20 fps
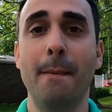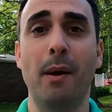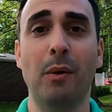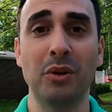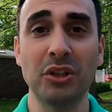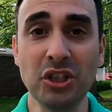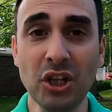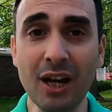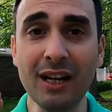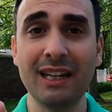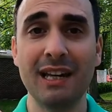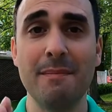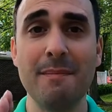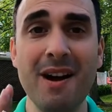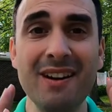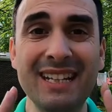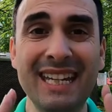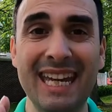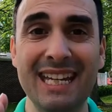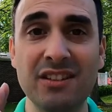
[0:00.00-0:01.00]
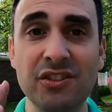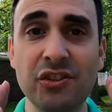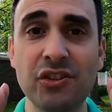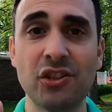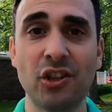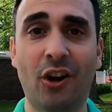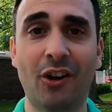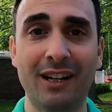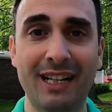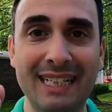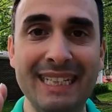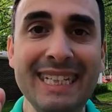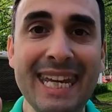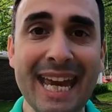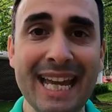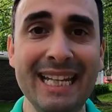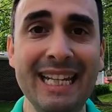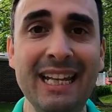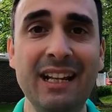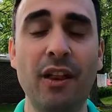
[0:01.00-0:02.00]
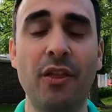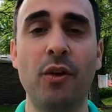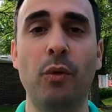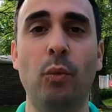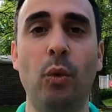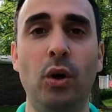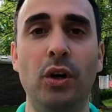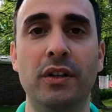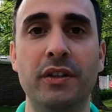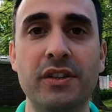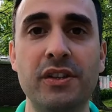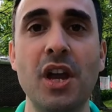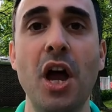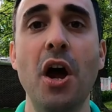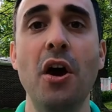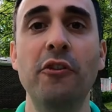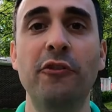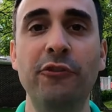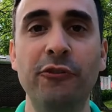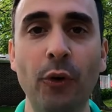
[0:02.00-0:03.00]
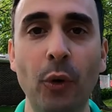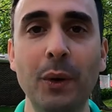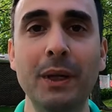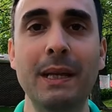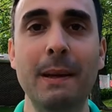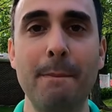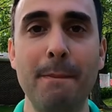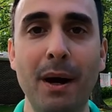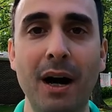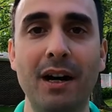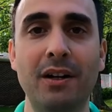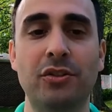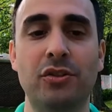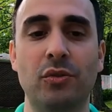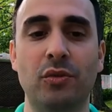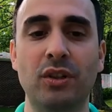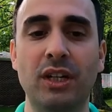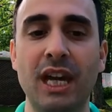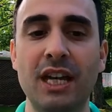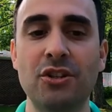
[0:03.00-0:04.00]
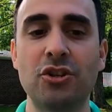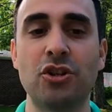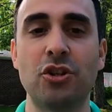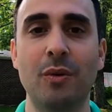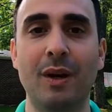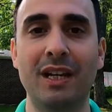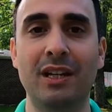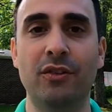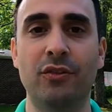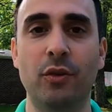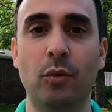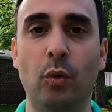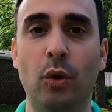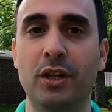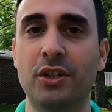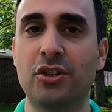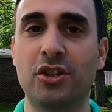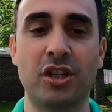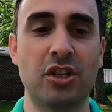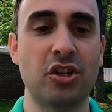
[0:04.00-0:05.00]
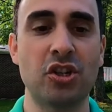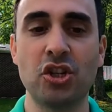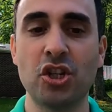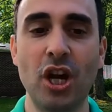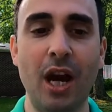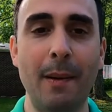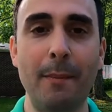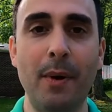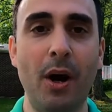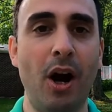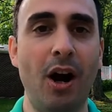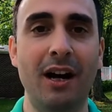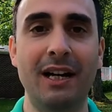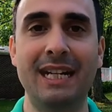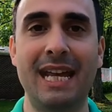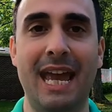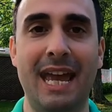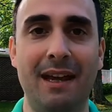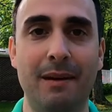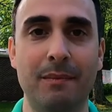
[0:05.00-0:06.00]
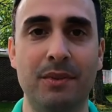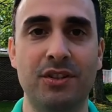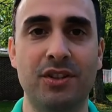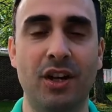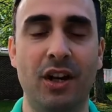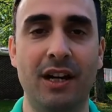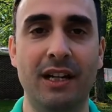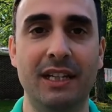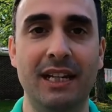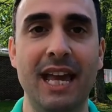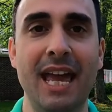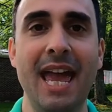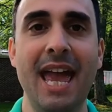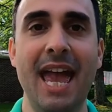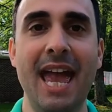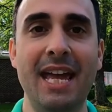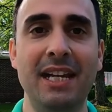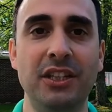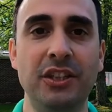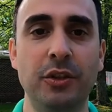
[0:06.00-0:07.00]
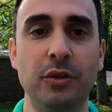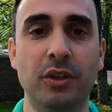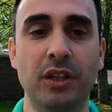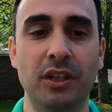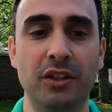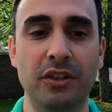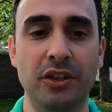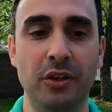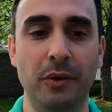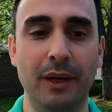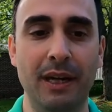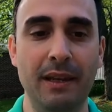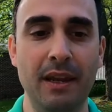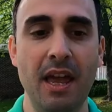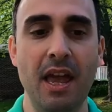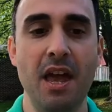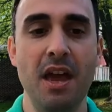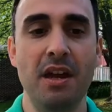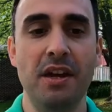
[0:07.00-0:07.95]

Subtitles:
But we're talking about getting started, getting into the woods. $40 will get you into the woods. Just jump on Amazon and you can do it.